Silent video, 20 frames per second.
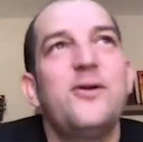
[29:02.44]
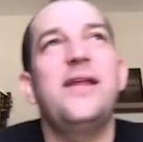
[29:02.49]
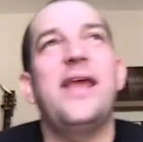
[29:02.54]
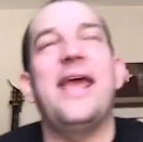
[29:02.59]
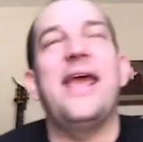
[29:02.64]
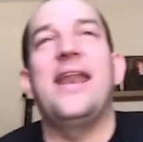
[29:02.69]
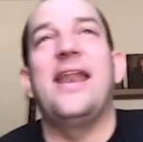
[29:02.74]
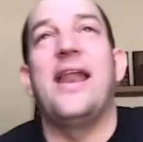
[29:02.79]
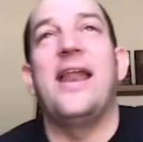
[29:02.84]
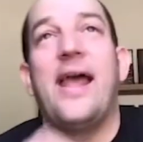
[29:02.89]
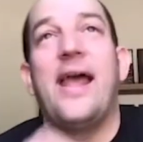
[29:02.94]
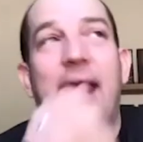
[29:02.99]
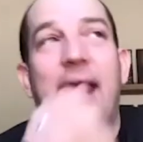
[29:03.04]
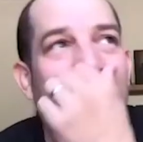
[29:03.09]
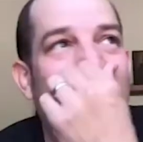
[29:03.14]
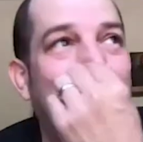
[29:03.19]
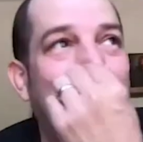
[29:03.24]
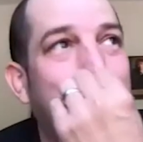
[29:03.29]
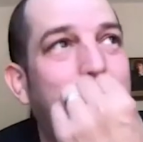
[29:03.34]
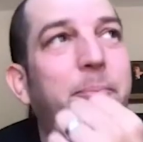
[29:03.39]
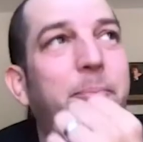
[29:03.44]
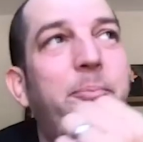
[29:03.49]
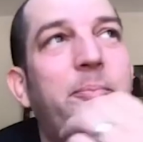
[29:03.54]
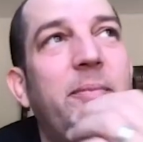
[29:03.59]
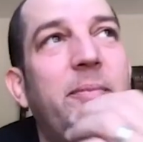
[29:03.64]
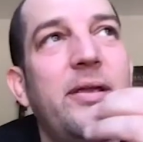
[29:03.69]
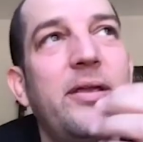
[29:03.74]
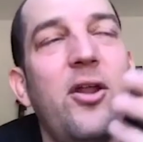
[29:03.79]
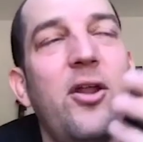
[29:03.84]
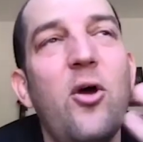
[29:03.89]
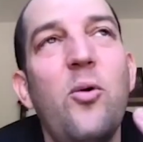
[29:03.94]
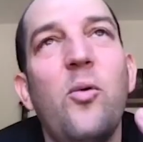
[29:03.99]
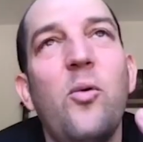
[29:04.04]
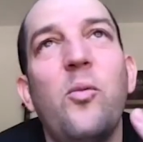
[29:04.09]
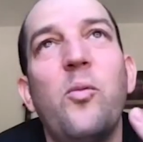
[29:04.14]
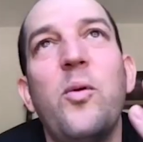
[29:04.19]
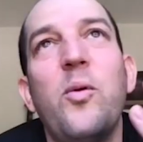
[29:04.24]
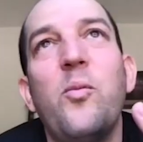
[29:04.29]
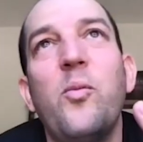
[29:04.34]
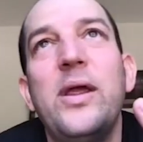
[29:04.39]
and
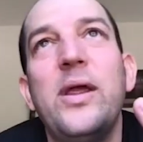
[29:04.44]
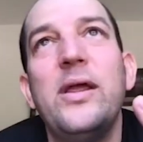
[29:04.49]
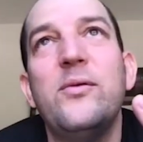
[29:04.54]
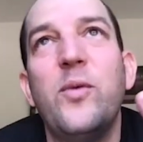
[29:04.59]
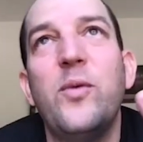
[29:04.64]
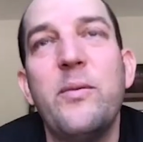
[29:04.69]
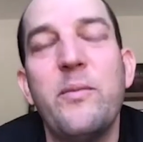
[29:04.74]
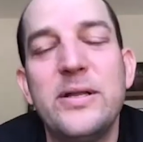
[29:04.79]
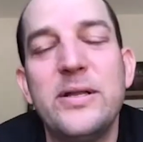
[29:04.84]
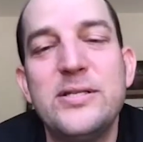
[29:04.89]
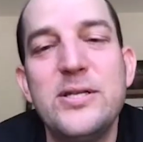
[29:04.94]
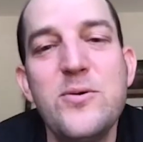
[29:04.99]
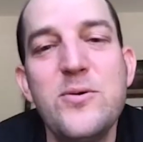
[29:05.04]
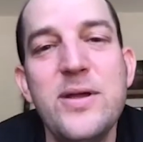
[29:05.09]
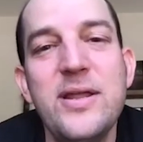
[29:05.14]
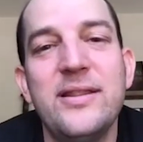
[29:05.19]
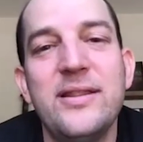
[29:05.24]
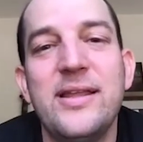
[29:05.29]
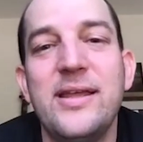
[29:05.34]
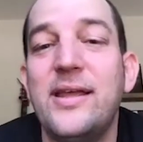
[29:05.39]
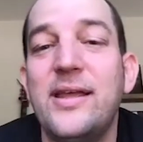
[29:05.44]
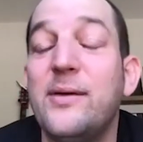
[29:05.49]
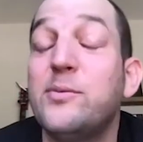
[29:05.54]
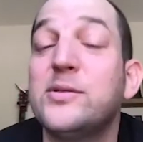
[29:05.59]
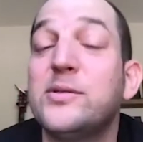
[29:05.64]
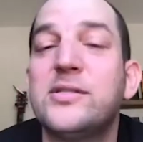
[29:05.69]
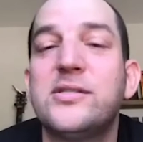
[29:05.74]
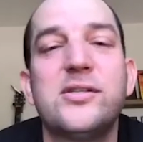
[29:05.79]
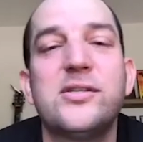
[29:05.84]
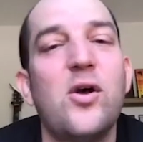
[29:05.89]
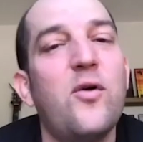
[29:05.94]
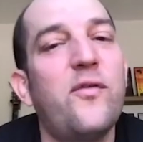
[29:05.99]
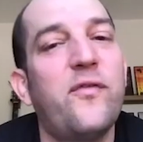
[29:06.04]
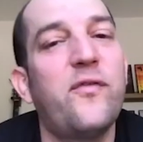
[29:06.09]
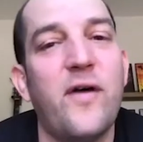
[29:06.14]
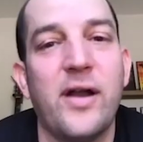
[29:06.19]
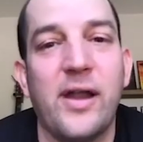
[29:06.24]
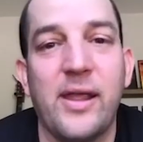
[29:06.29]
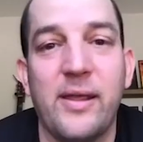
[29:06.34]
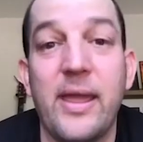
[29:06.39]
when we do it, it was so
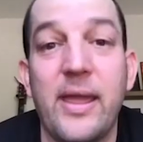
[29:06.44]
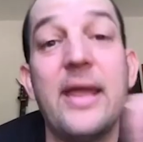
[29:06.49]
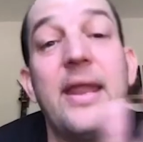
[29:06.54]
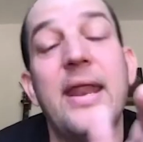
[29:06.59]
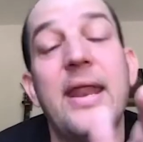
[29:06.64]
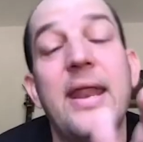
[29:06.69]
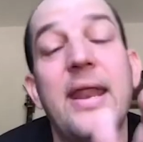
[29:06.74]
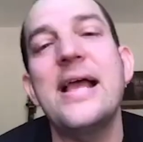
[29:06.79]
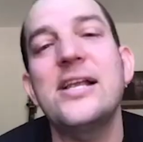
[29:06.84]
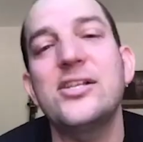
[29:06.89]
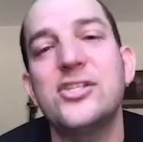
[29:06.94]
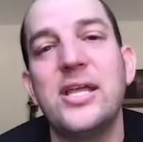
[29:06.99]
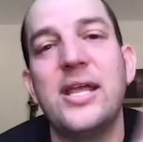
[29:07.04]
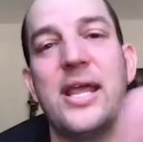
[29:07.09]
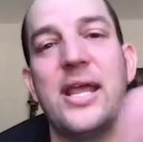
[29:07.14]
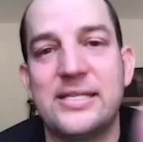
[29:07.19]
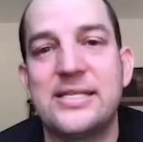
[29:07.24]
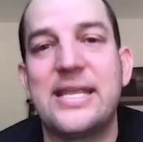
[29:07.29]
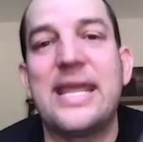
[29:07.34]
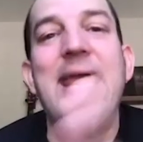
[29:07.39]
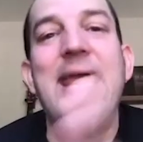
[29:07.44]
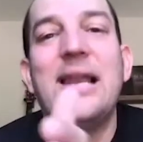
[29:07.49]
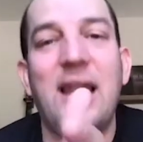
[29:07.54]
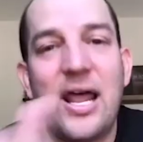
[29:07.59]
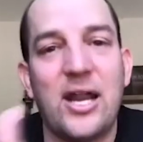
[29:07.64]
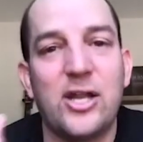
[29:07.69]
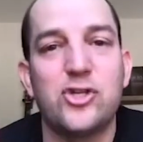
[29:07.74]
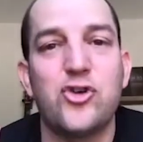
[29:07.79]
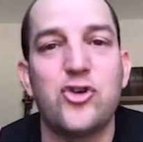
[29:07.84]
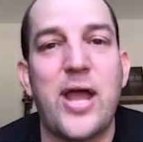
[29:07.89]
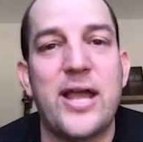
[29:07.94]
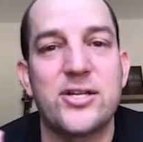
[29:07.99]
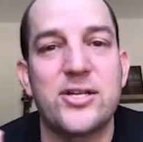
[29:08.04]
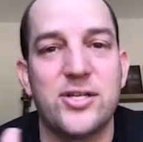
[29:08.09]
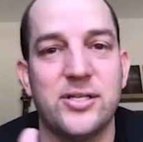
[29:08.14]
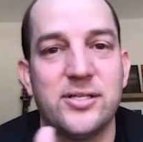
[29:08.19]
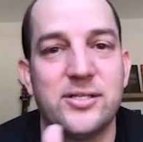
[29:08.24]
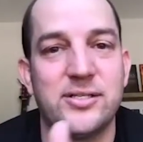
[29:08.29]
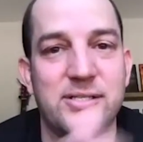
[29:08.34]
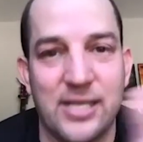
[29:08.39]
funny. It's gained a lot of
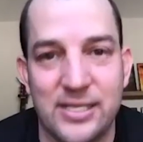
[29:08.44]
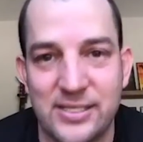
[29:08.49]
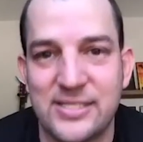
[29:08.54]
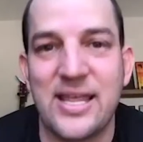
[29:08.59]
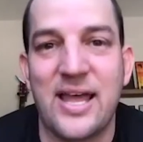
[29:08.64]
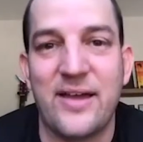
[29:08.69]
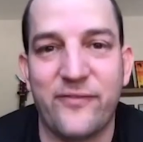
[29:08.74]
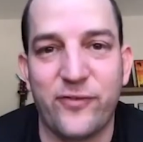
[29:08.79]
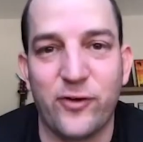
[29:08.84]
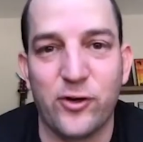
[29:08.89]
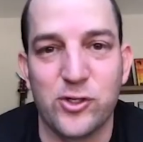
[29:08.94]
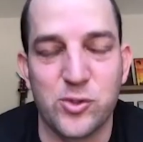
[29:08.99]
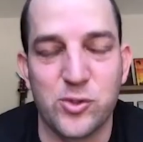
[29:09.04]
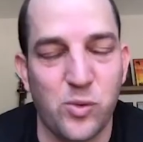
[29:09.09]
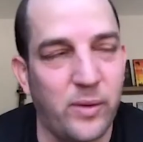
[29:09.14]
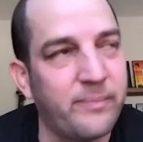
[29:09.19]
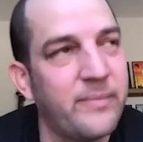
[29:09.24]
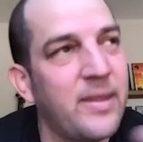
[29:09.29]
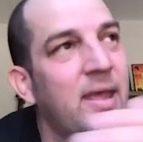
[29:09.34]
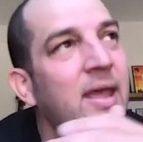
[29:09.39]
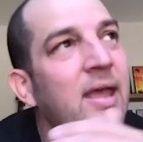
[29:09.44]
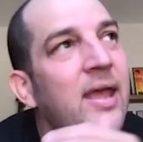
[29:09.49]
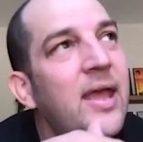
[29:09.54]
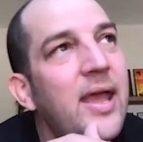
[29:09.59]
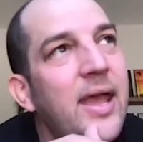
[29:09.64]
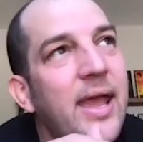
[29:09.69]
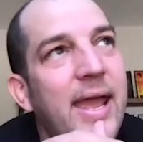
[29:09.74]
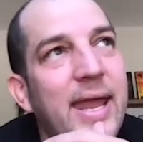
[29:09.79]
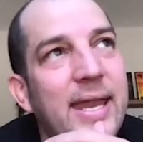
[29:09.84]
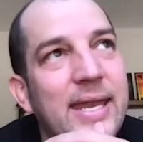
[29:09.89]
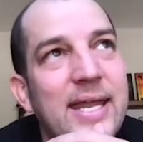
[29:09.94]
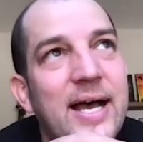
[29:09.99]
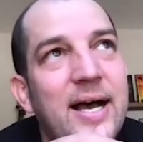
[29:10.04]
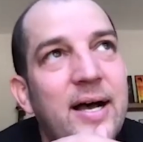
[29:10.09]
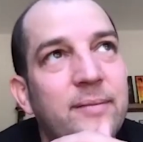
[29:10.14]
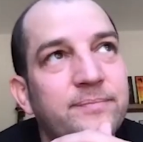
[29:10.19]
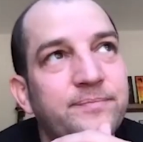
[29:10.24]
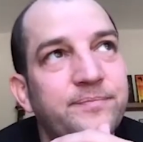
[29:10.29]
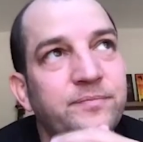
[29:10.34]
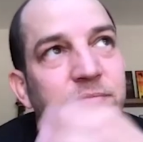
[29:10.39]
traction since that first one.
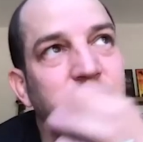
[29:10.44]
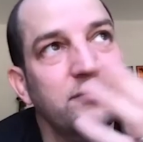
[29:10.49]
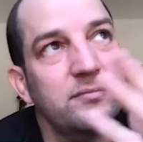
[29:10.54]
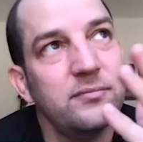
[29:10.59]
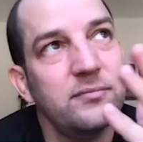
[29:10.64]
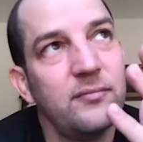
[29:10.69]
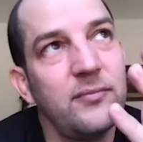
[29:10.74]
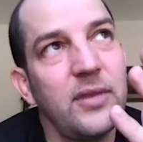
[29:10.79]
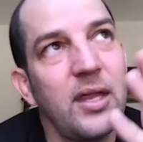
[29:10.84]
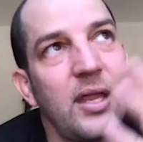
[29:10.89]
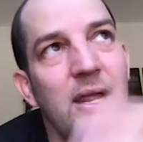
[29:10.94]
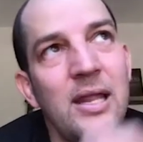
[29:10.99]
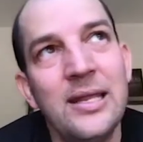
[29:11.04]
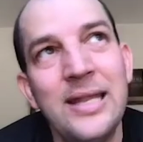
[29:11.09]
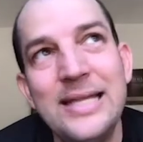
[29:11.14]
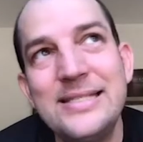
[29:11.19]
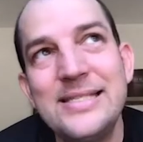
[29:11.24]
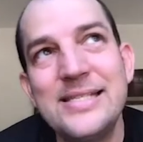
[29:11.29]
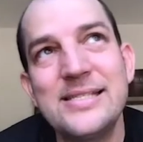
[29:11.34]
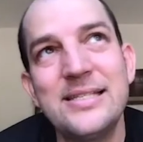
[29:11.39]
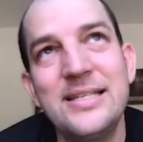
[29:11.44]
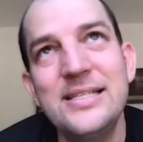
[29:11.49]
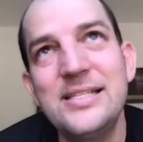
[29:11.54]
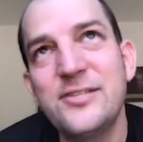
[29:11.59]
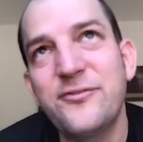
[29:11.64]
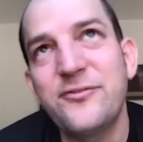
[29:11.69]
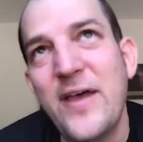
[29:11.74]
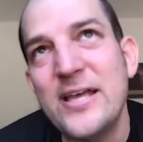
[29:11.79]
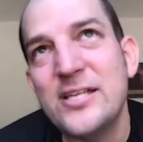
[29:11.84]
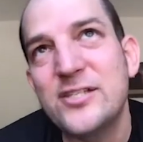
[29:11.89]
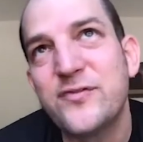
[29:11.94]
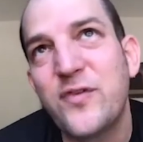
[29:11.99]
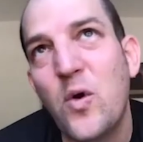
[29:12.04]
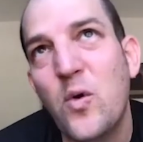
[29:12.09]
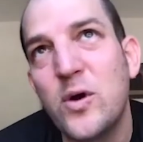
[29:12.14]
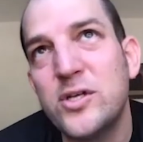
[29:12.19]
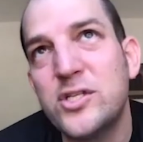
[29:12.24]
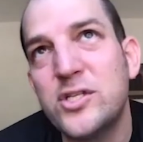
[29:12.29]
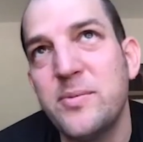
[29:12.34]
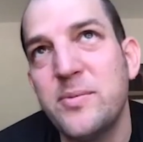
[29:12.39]
And let's fast
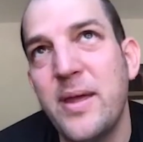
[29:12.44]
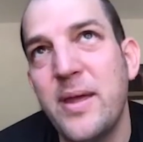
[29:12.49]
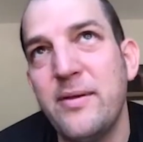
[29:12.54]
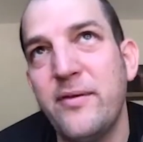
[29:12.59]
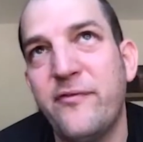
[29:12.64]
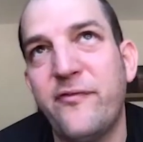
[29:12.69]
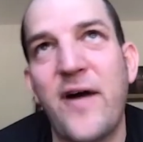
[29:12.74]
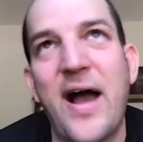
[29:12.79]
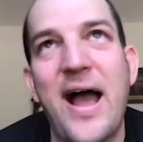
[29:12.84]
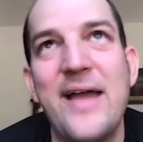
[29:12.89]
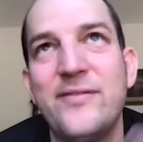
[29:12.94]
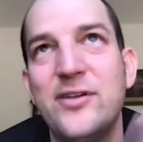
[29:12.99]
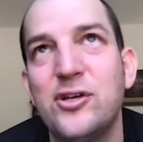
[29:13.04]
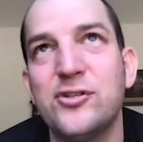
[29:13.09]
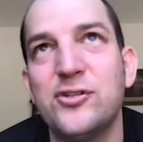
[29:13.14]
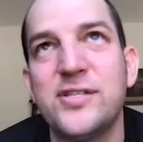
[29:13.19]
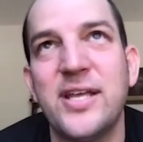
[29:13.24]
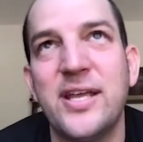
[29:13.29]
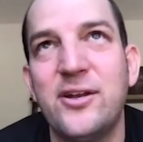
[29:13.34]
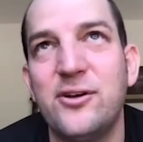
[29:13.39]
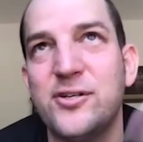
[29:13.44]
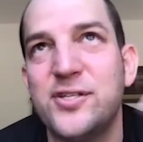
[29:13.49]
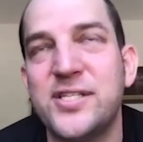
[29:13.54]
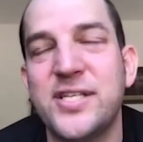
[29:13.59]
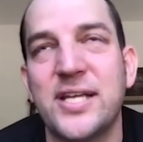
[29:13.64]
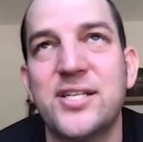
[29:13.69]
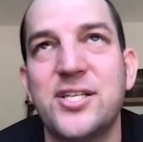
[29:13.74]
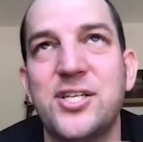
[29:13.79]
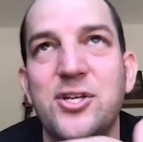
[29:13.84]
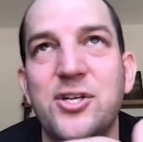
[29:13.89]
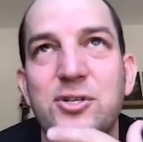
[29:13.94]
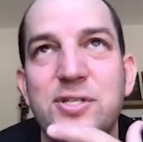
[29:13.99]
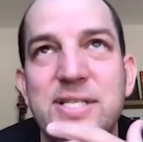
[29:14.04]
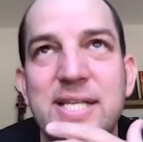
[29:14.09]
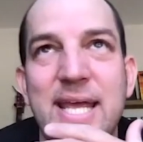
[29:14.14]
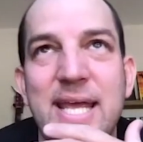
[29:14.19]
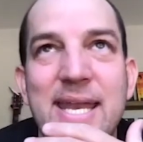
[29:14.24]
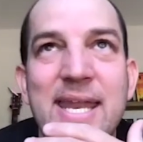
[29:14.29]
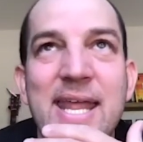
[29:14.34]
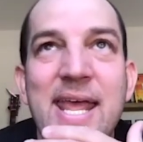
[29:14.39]
forward to maybe 5 years in or 6 years in.